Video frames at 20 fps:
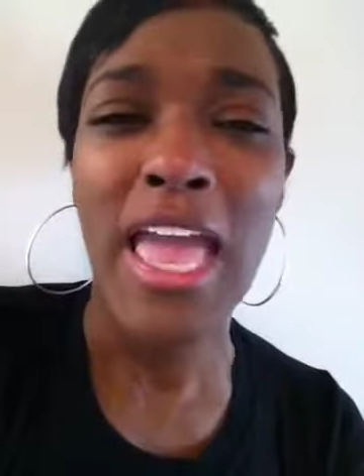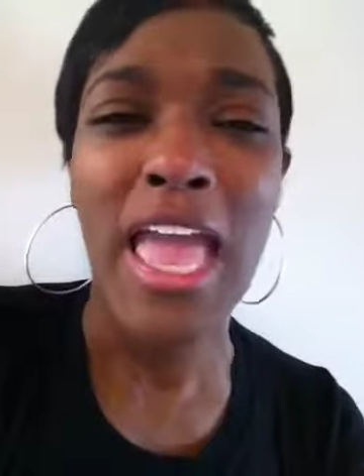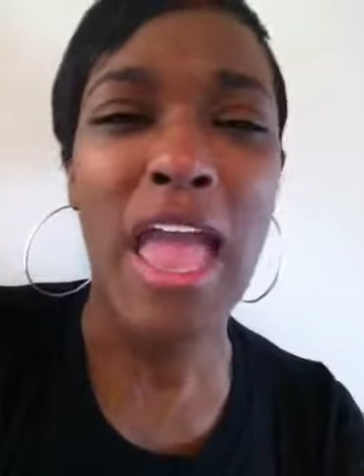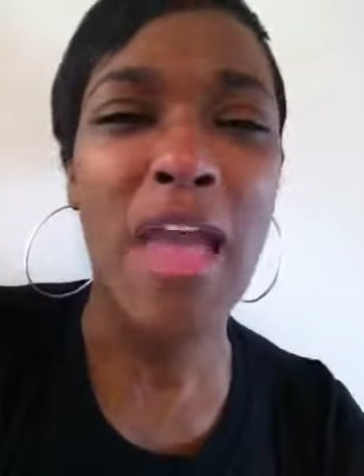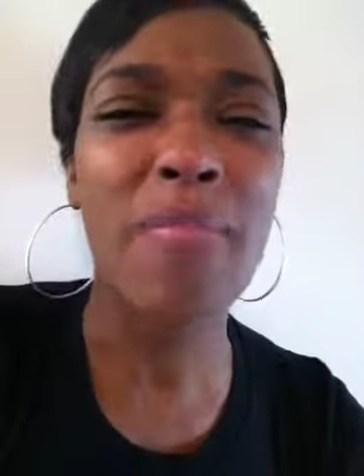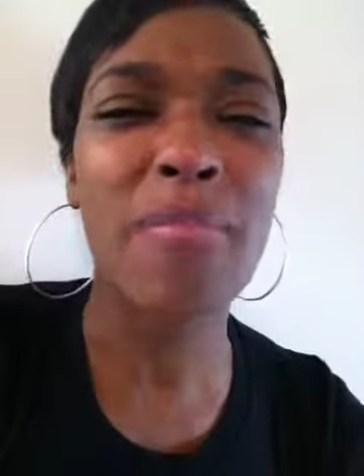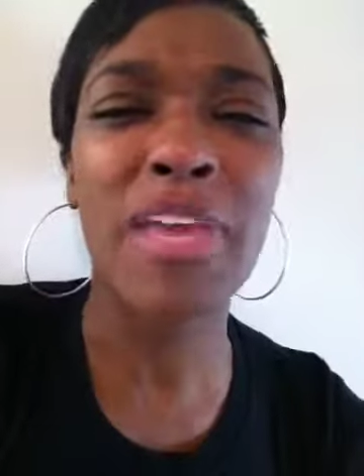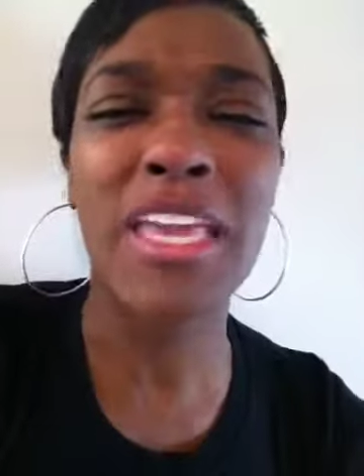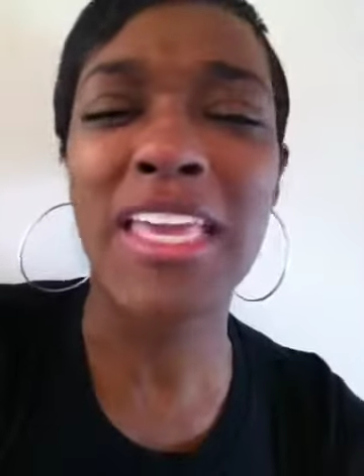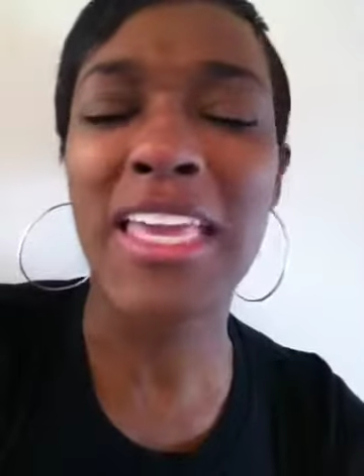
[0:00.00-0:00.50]

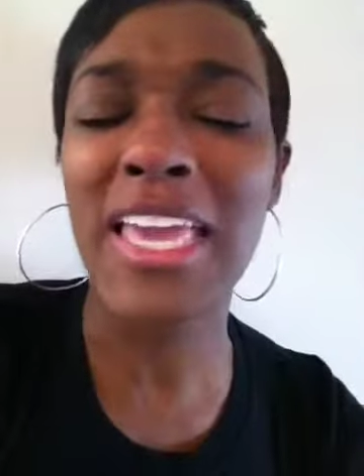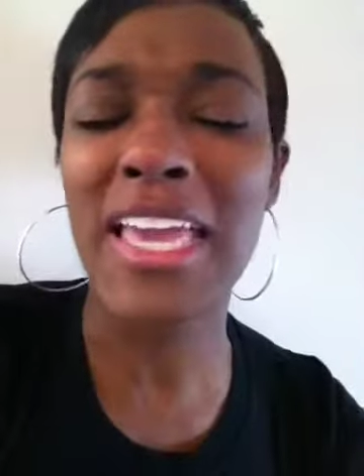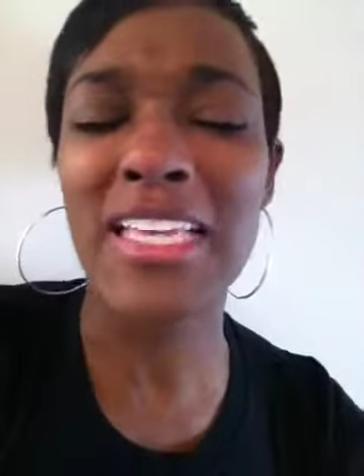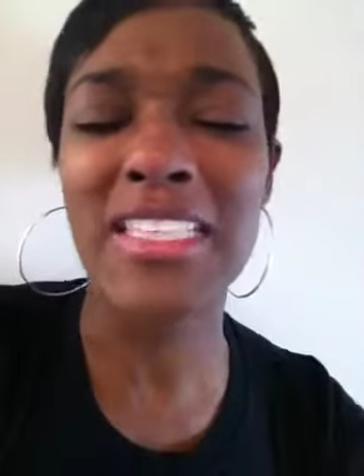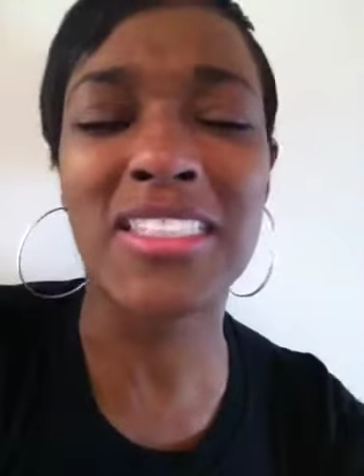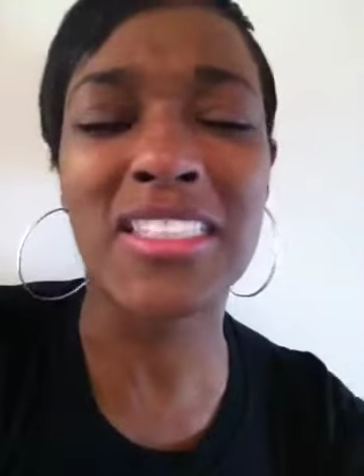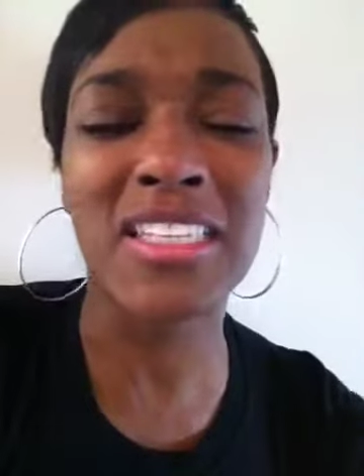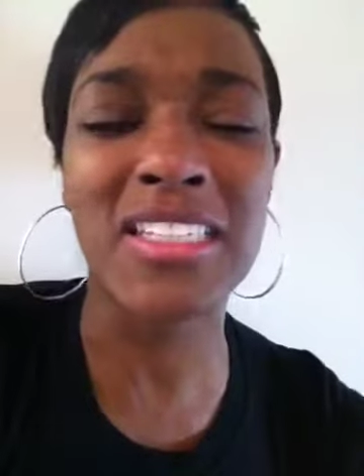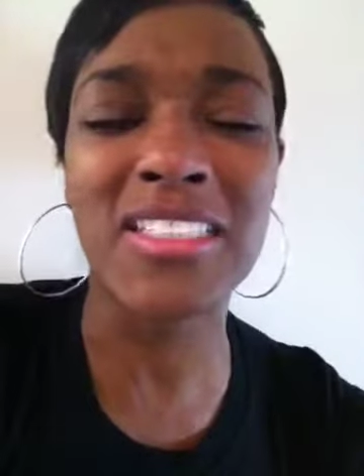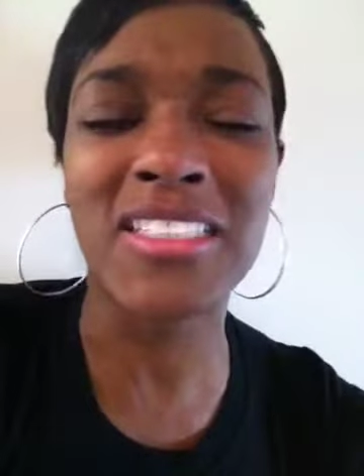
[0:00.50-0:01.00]
and
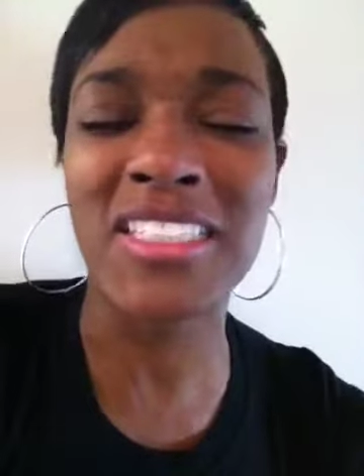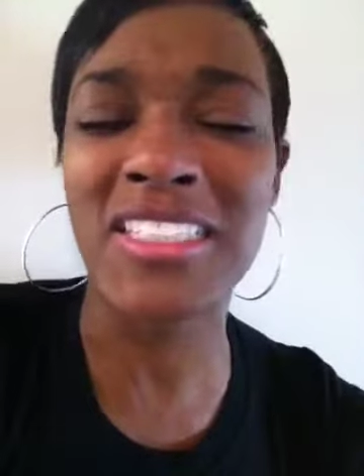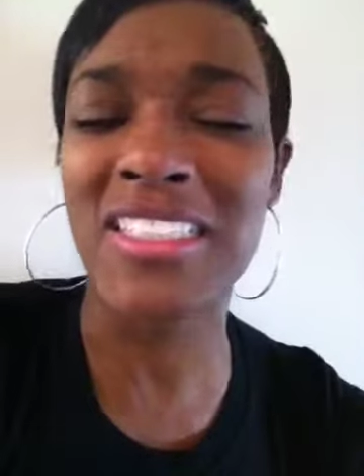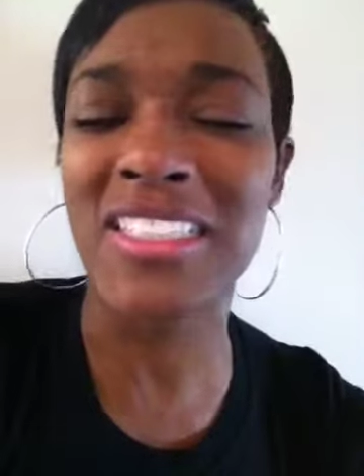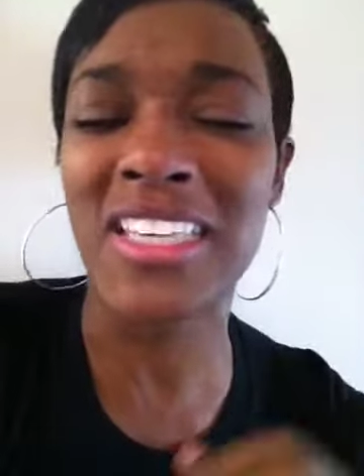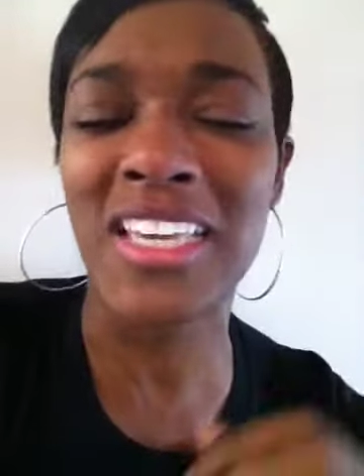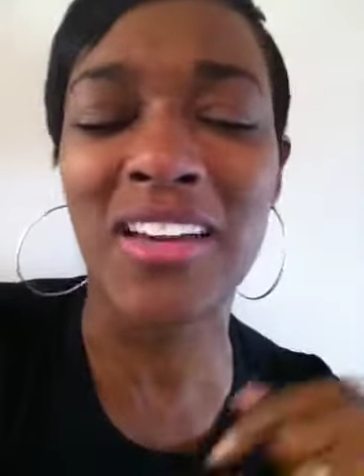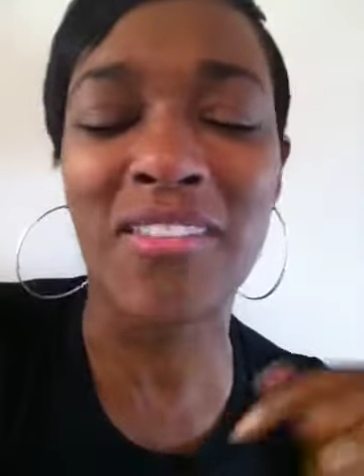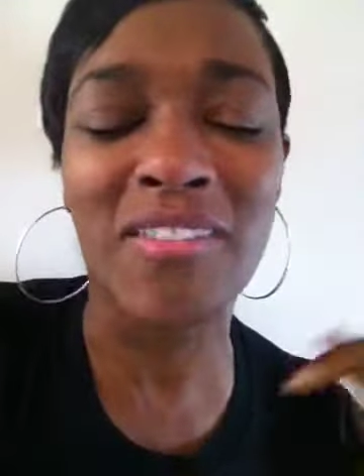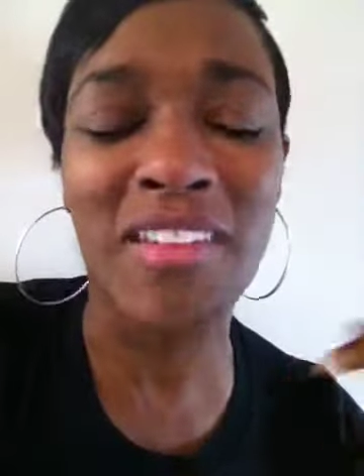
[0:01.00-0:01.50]
begin to
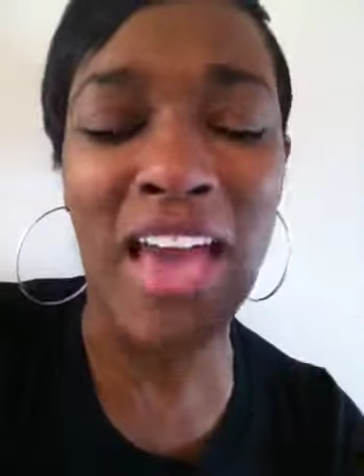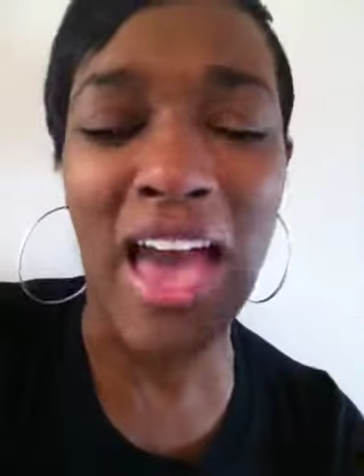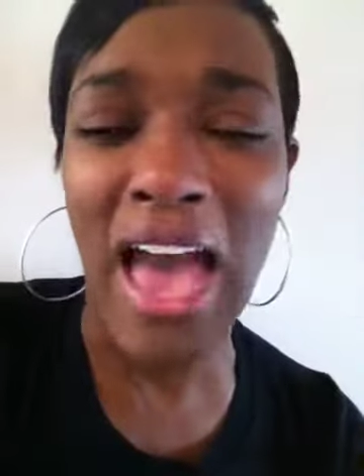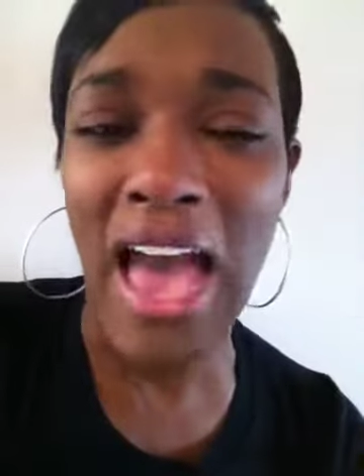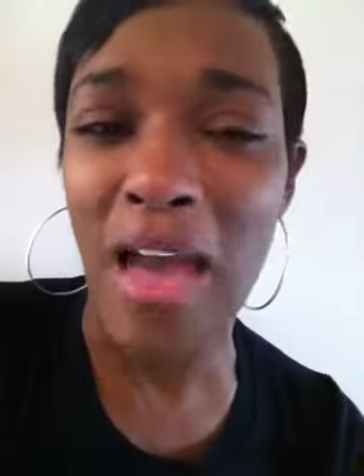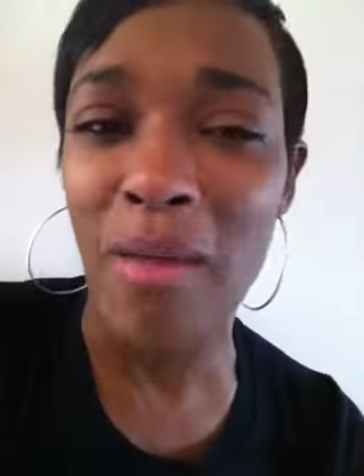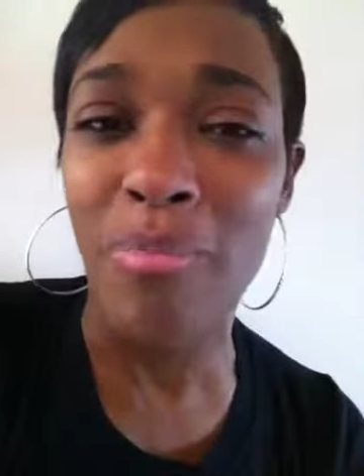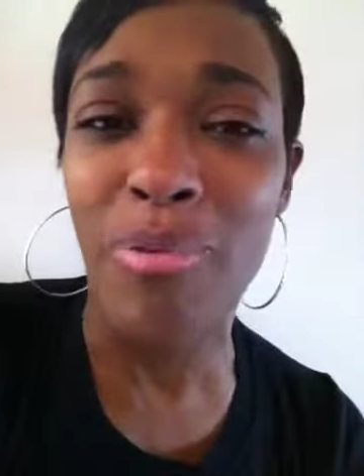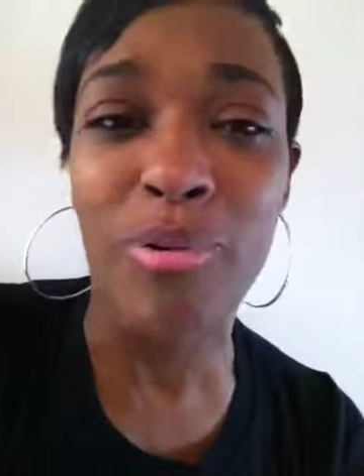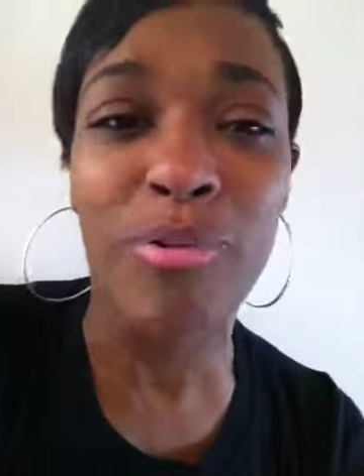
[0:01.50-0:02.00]
just give
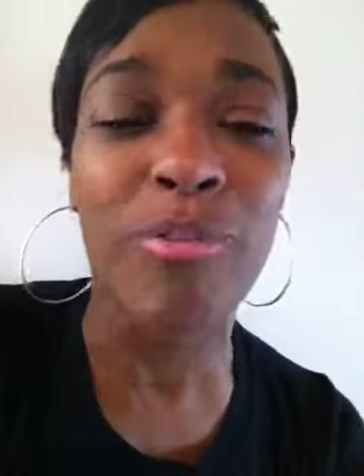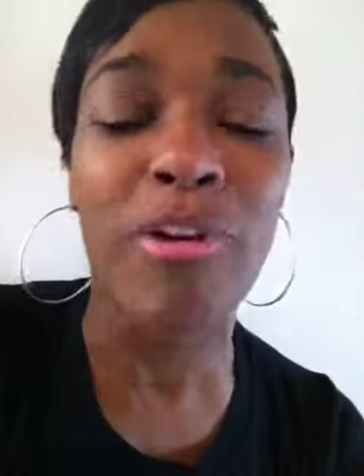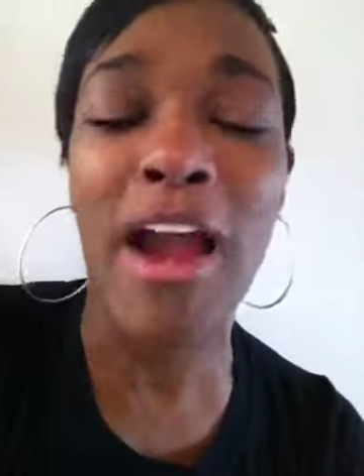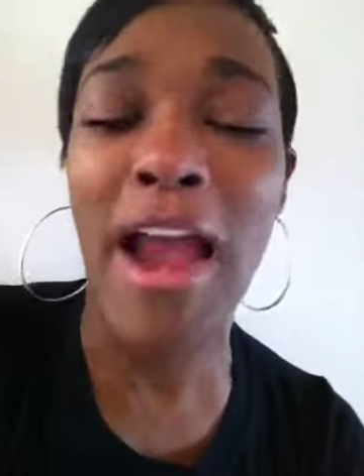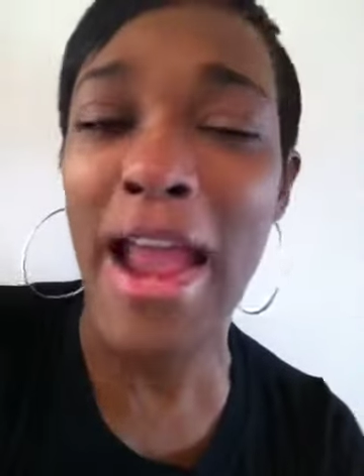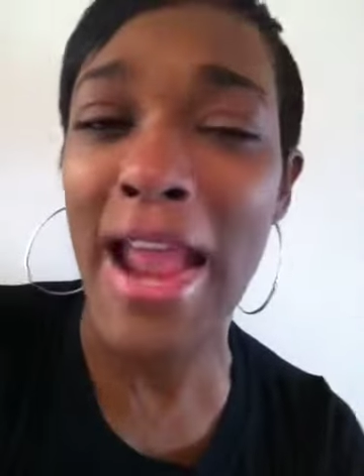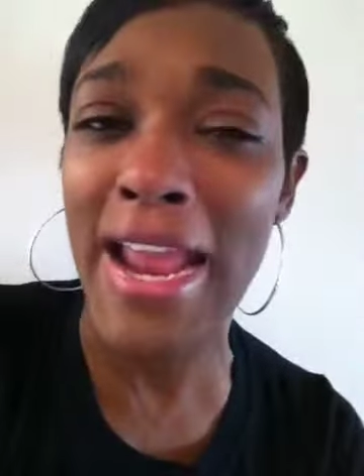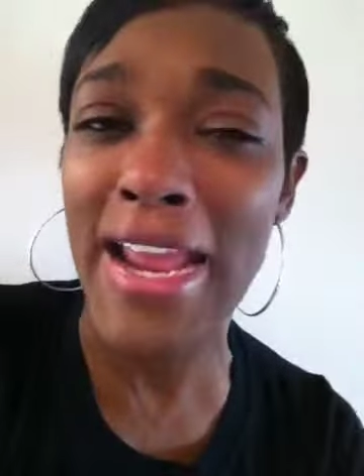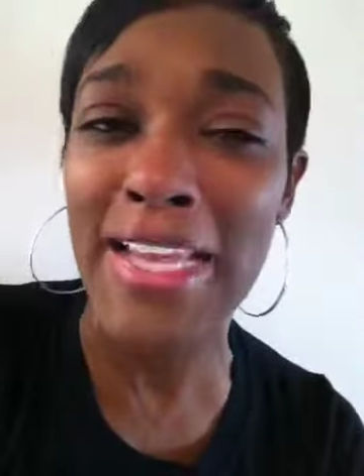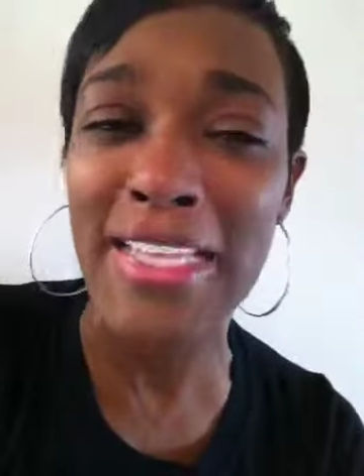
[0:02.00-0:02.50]
God
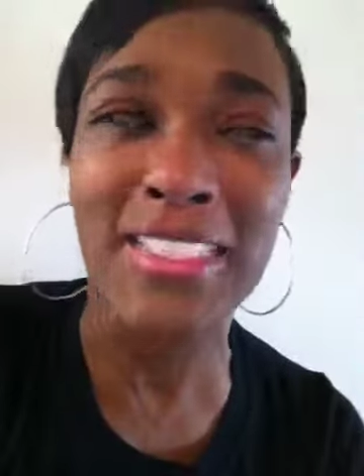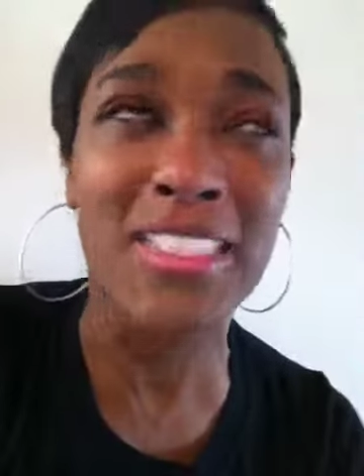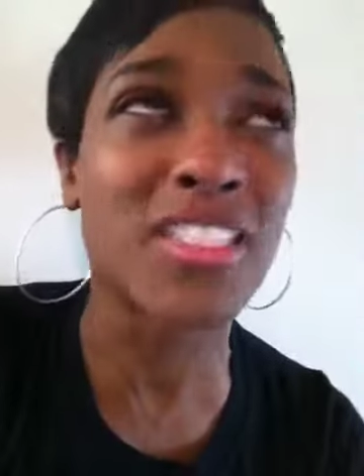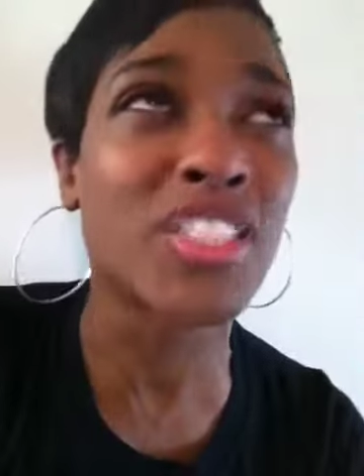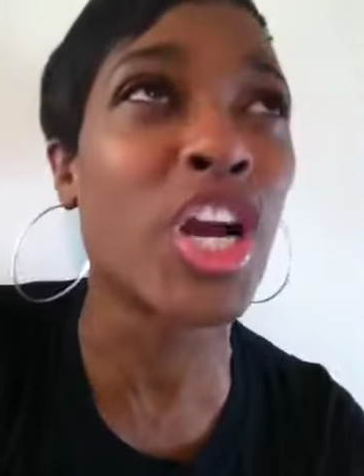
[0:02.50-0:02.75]
praise.